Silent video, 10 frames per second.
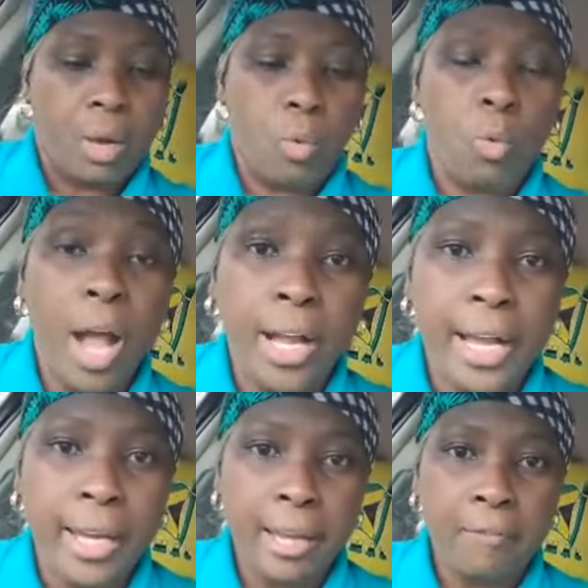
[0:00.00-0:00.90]
What
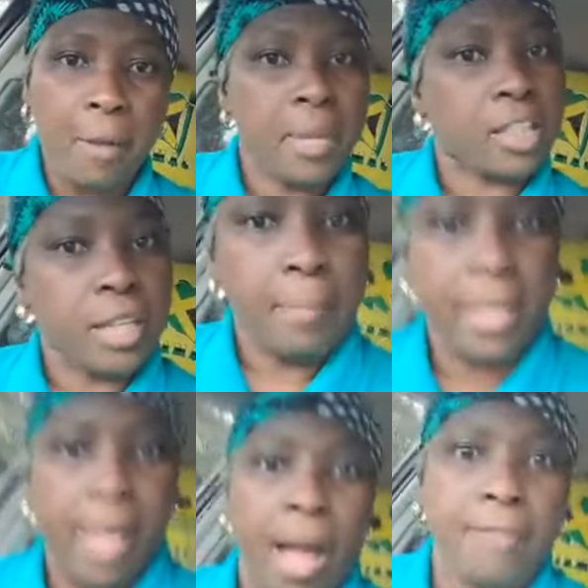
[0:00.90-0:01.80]
kind of information do
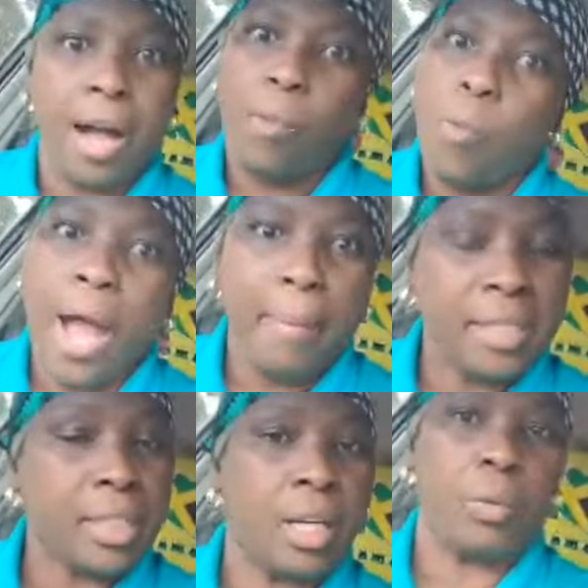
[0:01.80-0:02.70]
they have about why I
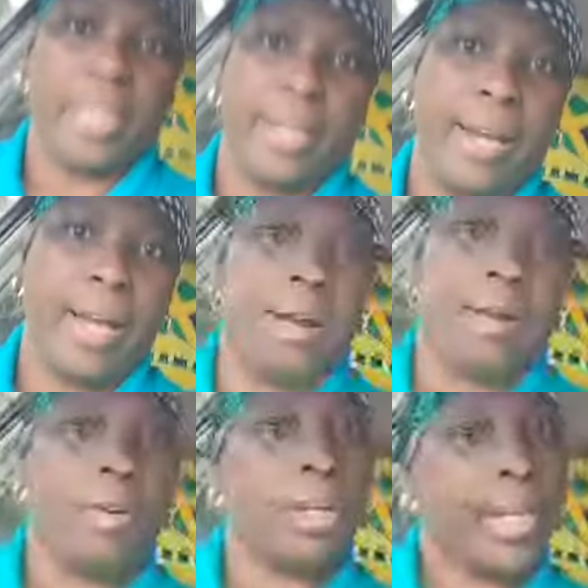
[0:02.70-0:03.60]
sit down with it long?
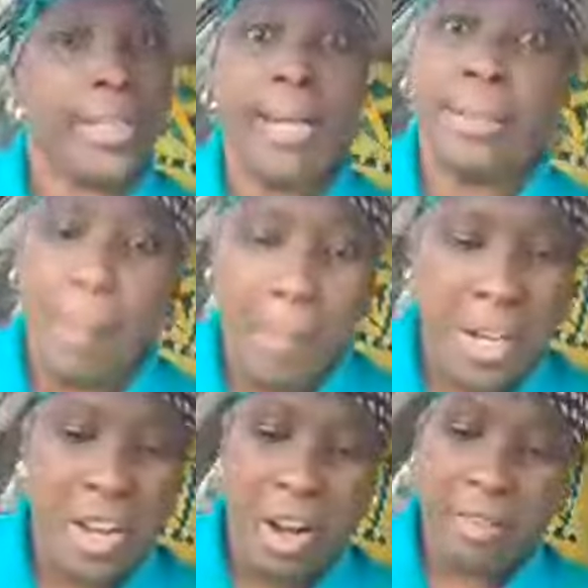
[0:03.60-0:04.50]
I don't get on top of my
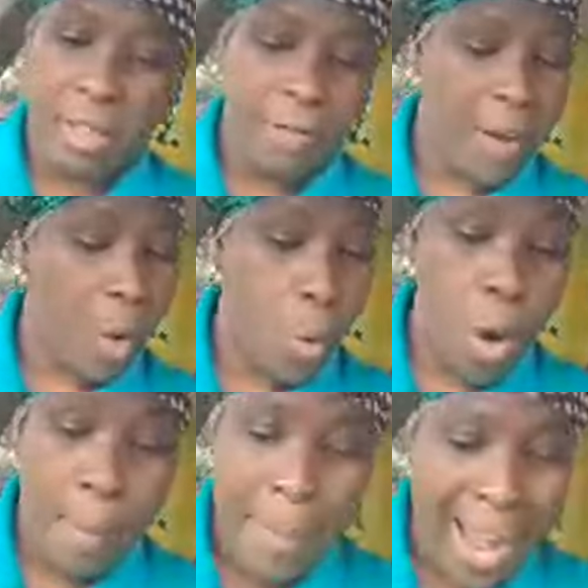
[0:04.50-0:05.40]
nerves though, from
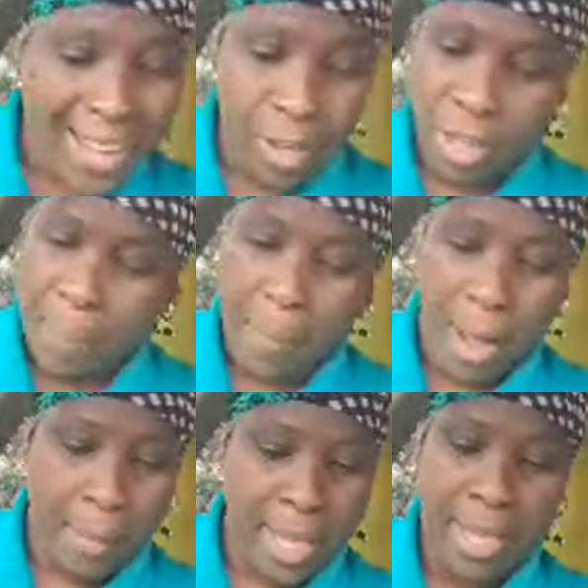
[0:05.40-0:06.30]
whole morning on the
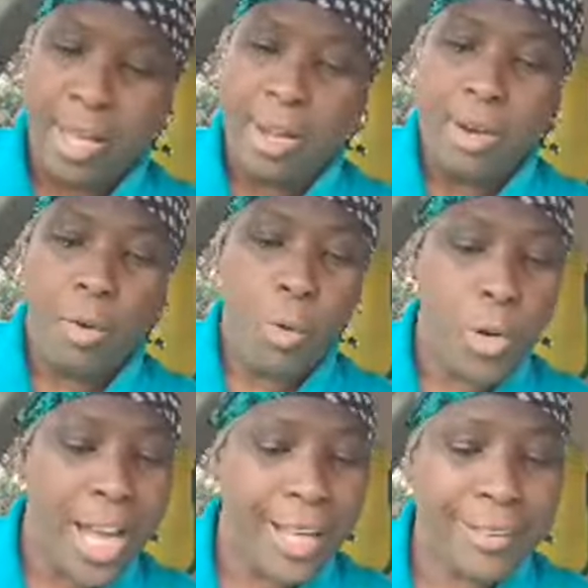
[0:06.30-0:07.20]
party.
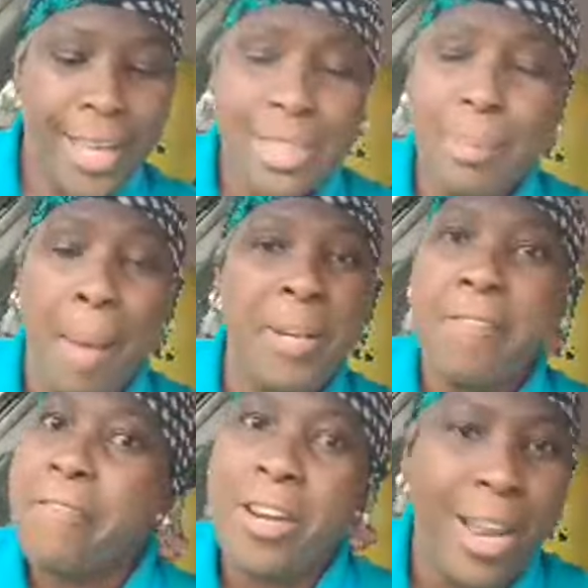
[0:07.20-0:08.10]
Una text me, I'm not
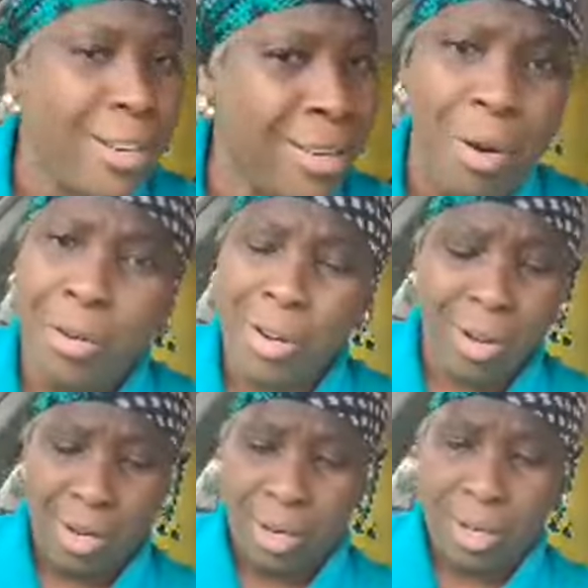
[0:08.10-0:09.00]
afraid of none of
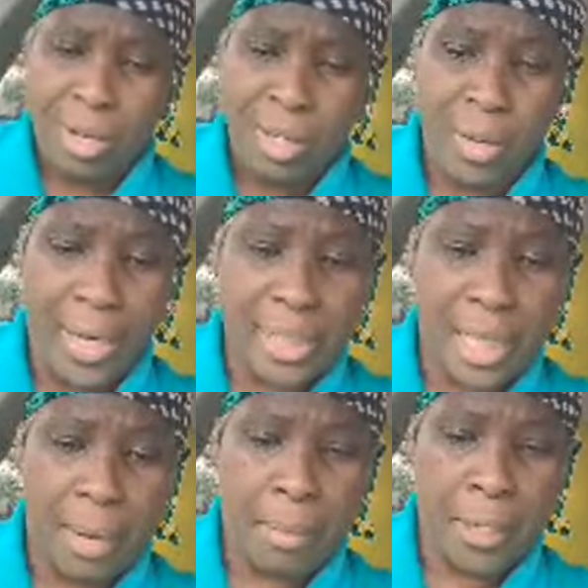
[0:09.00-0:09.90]
you. You
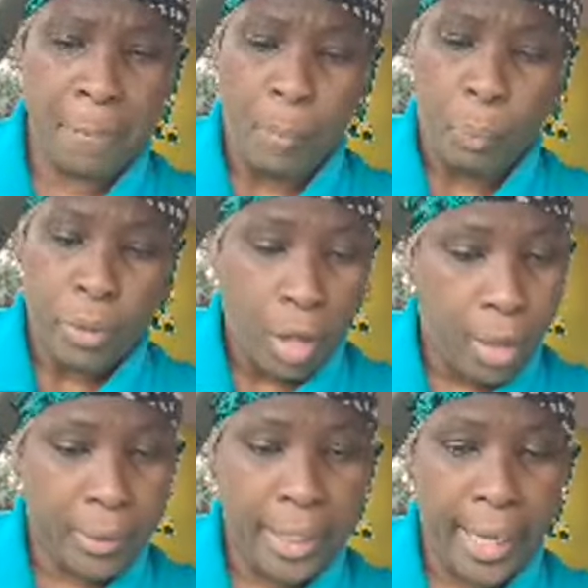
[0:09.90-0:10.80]
understand me?
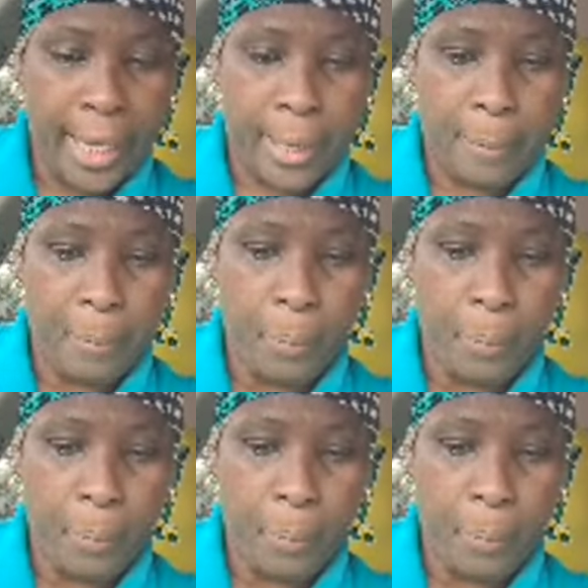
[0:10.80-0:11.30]
Okay.